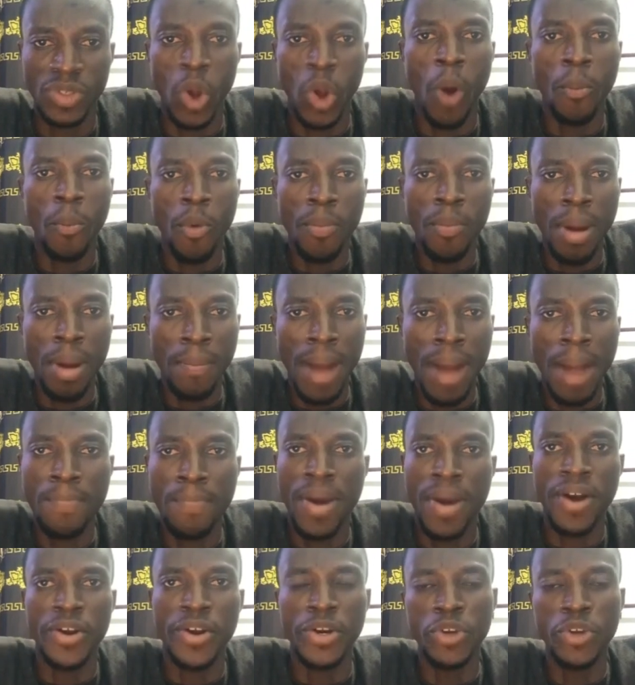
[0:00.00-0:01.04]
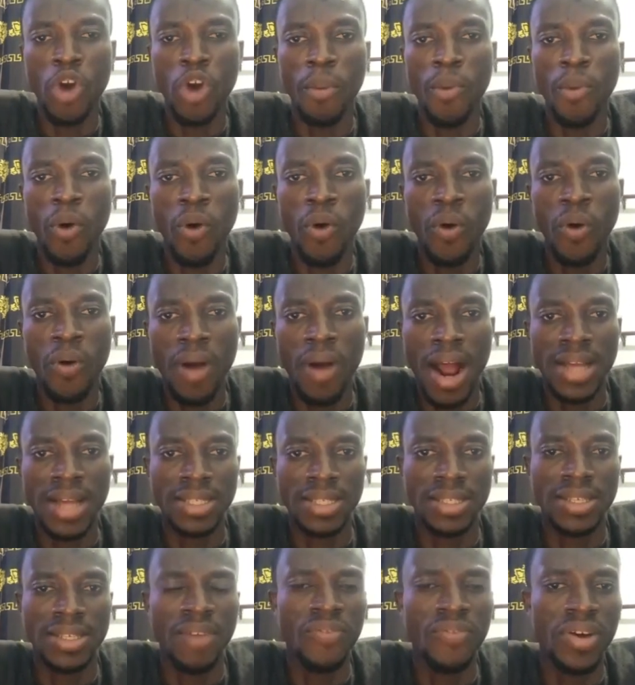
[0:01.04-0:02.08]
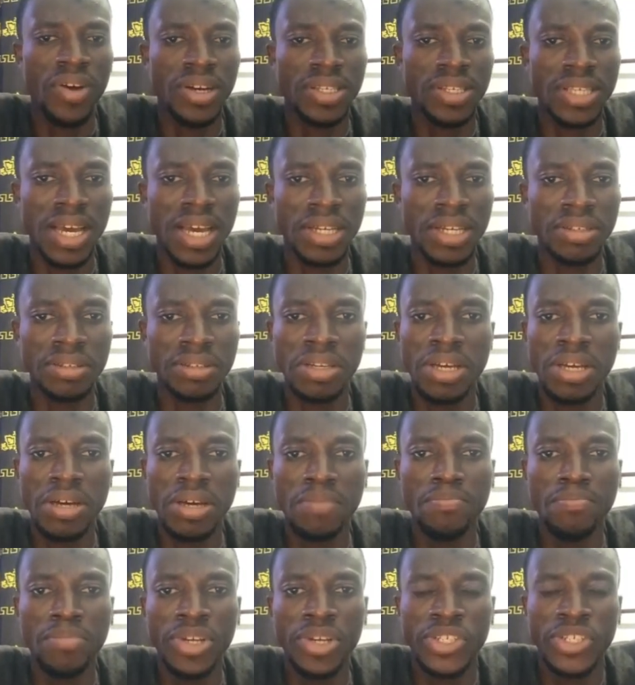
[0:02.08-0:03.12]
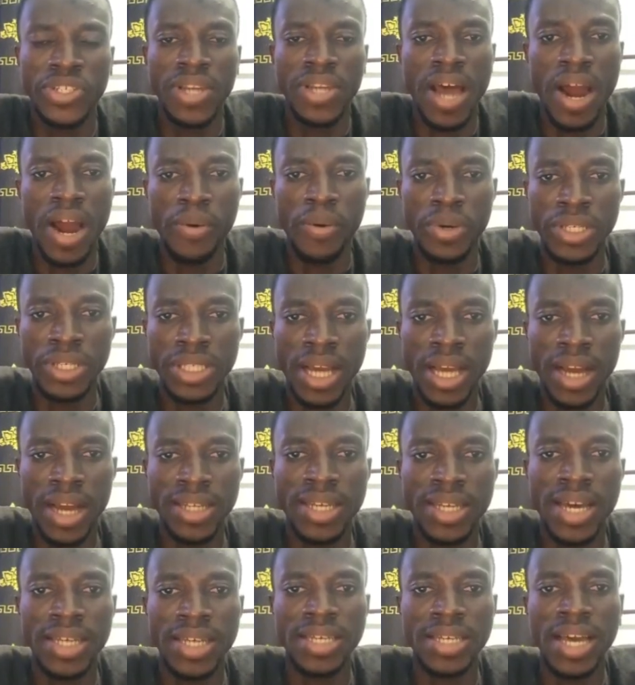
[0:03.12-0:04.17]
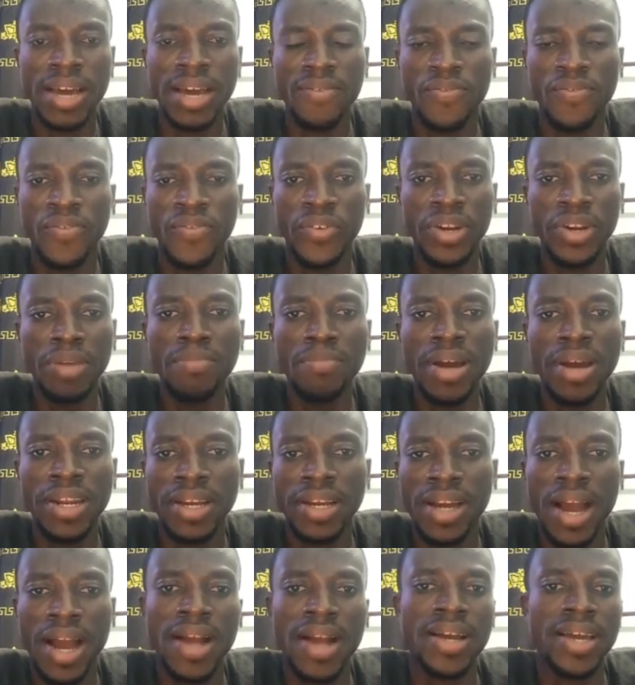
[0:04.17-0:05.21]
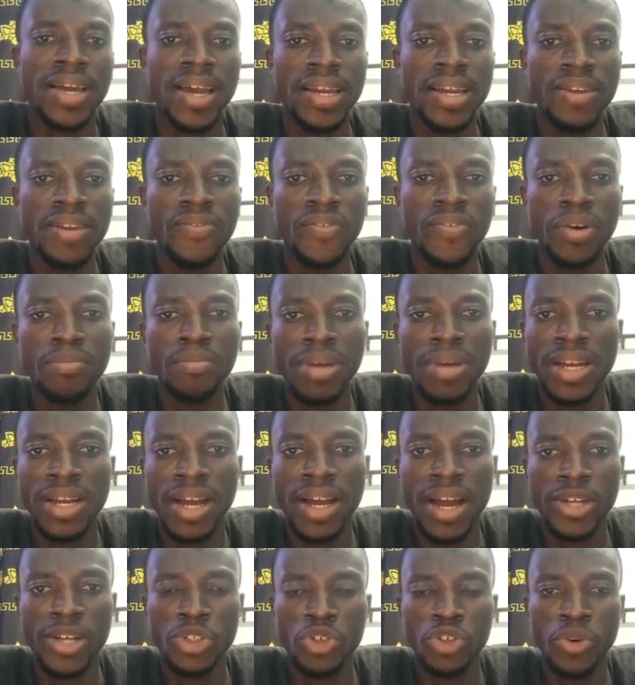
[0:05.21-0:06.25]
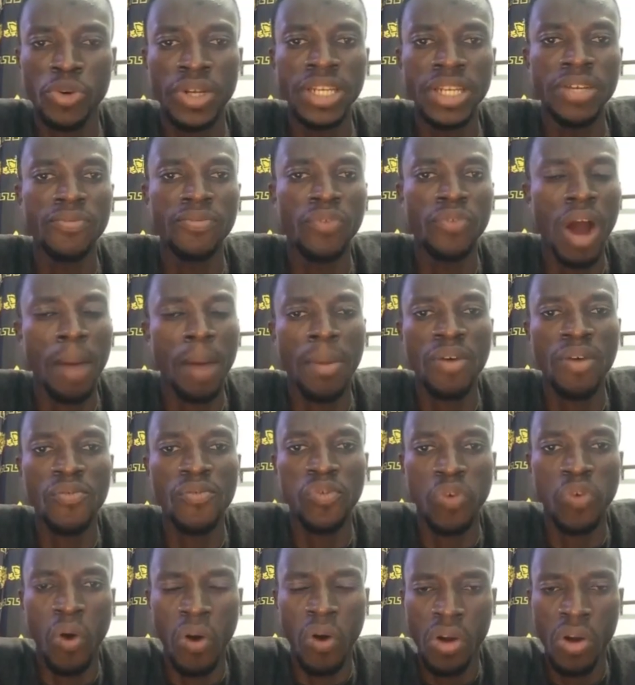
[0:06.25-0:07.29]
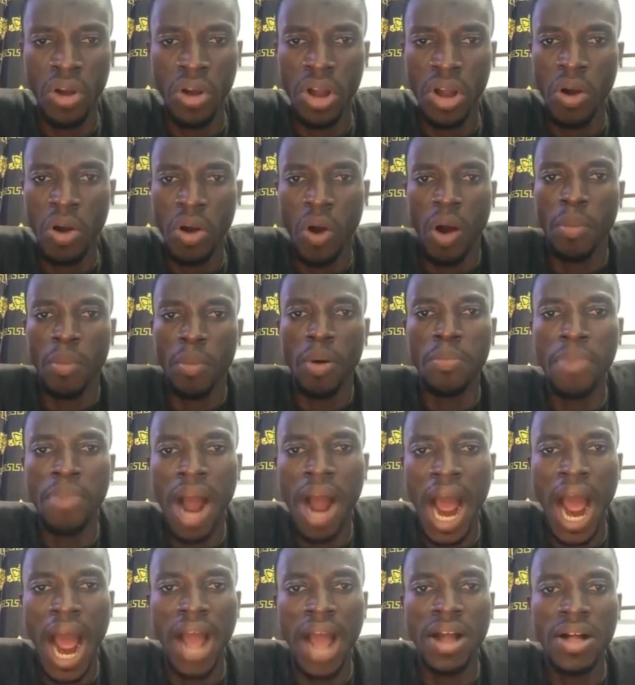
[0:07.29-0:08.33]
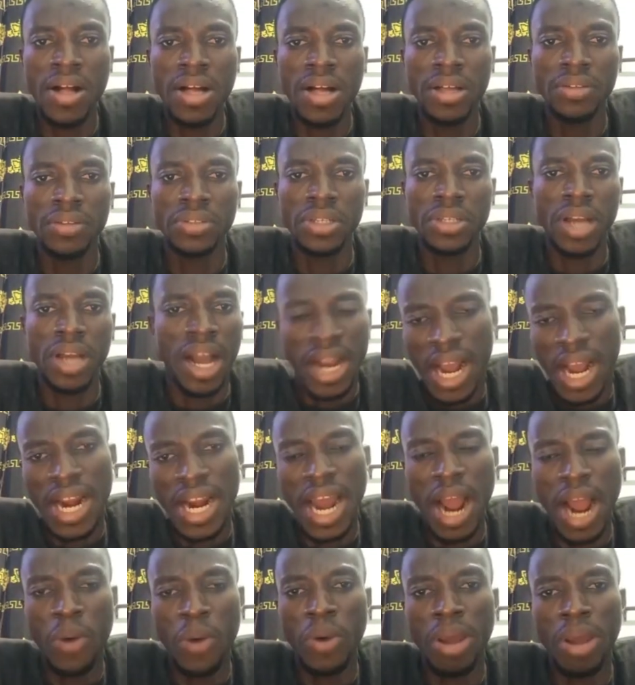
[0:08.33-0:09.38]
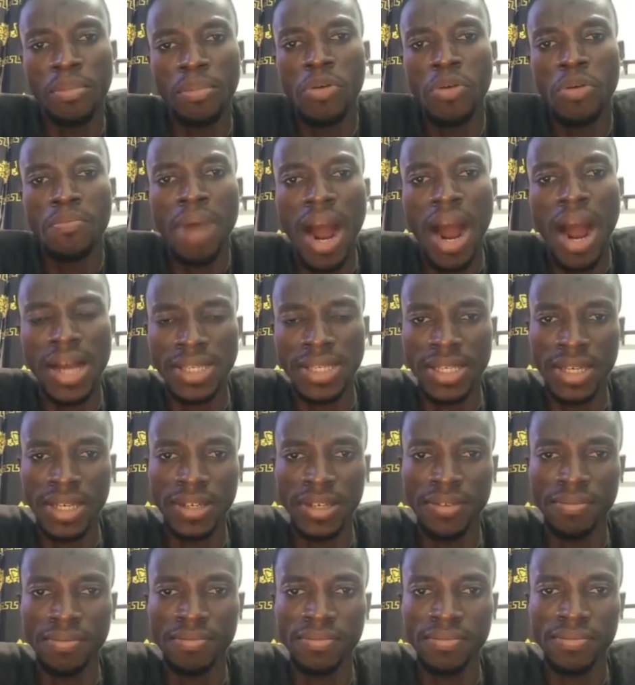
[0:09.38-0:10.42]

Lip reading: Omo beba parody omo ho as ye fane say missionaries are ye free medical care and free medical screening for a man for omo ba Ghana ha kure binum ba ha say